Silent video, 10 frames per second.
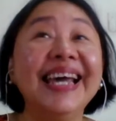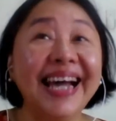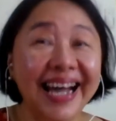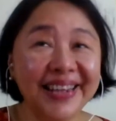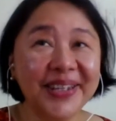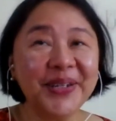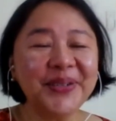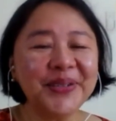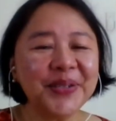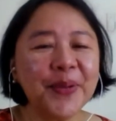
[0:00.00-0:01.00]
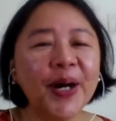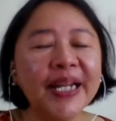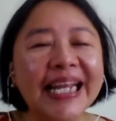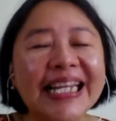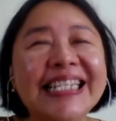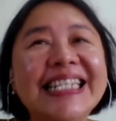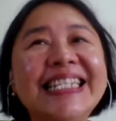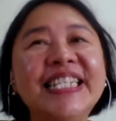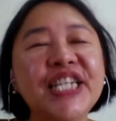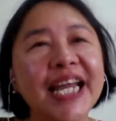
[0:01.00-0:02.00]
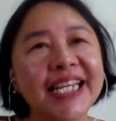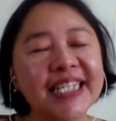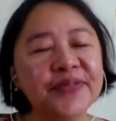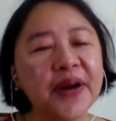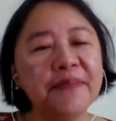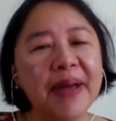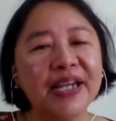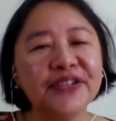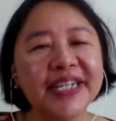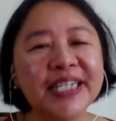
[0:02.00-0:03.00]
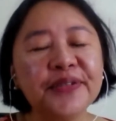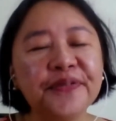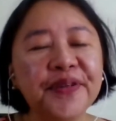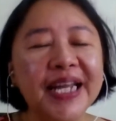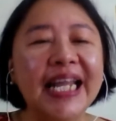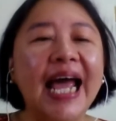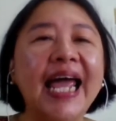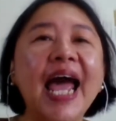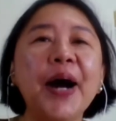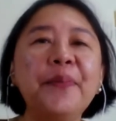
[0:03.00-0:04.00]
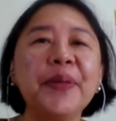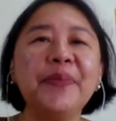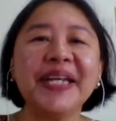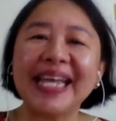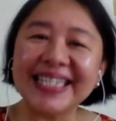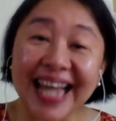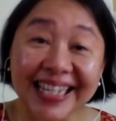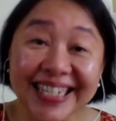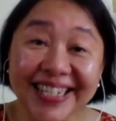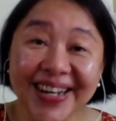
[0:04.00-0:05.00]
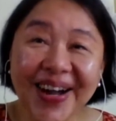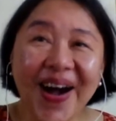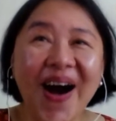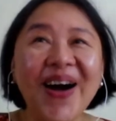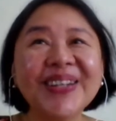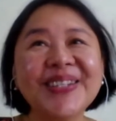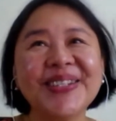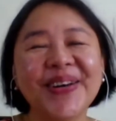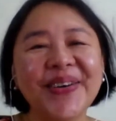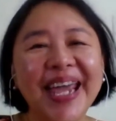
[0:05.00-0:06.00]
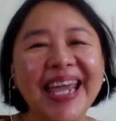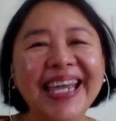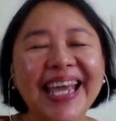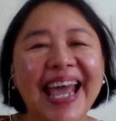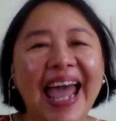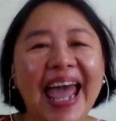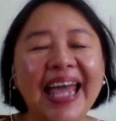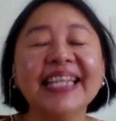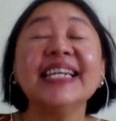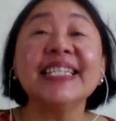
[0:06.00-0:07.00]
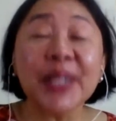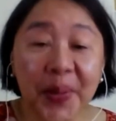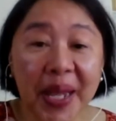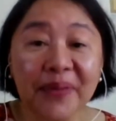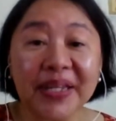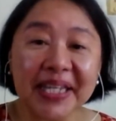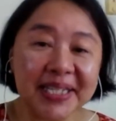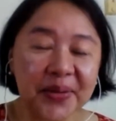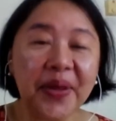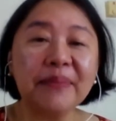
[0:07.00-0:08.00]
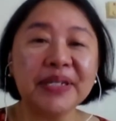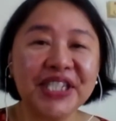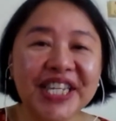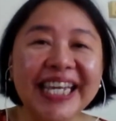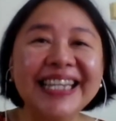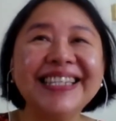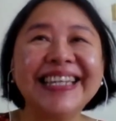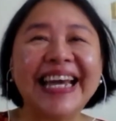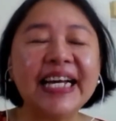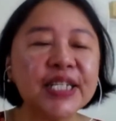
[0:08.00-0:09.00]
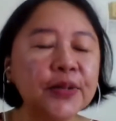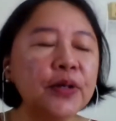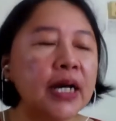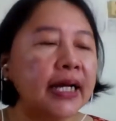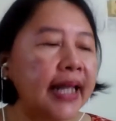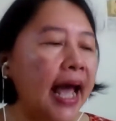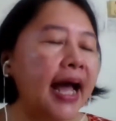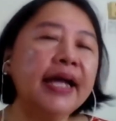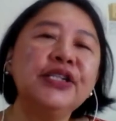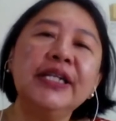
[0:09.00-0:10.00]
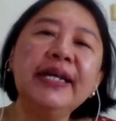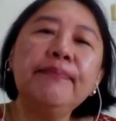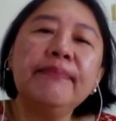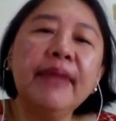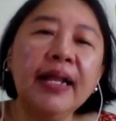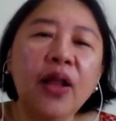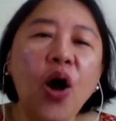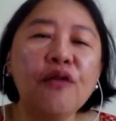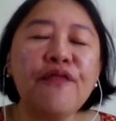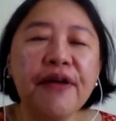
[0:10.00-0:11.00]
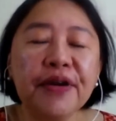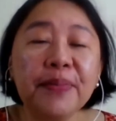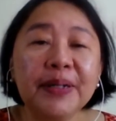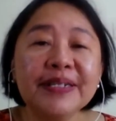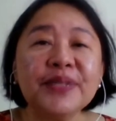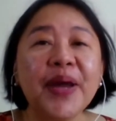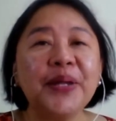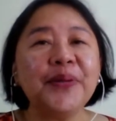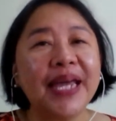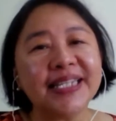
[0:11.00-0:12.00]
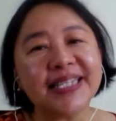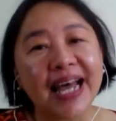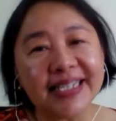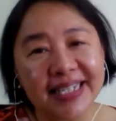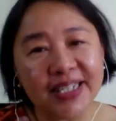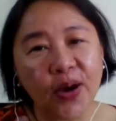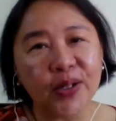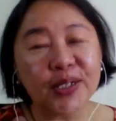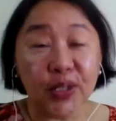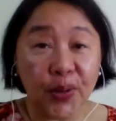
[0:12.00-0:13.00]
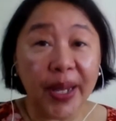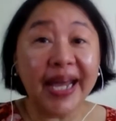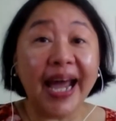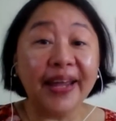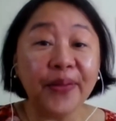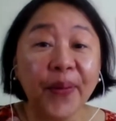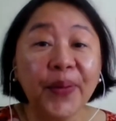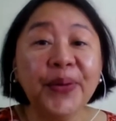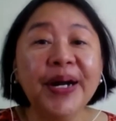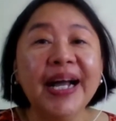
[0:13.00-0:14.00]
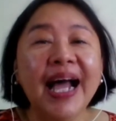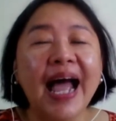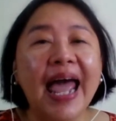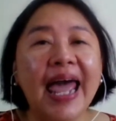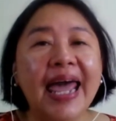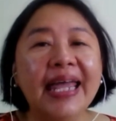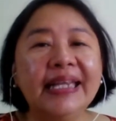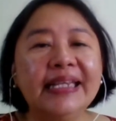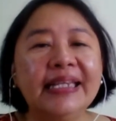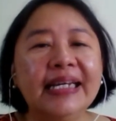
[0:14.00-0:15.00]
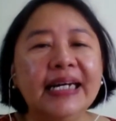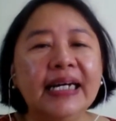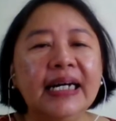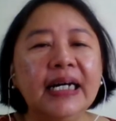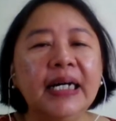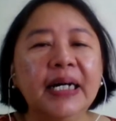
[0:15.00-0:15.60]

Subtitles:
Hello, good morning. This is Janice from Measuring to Fit. I help people get started on sewing and sewing with the sewing machine. Yeah, so there are actually a lot of variables when you get started on sewing, I know, and there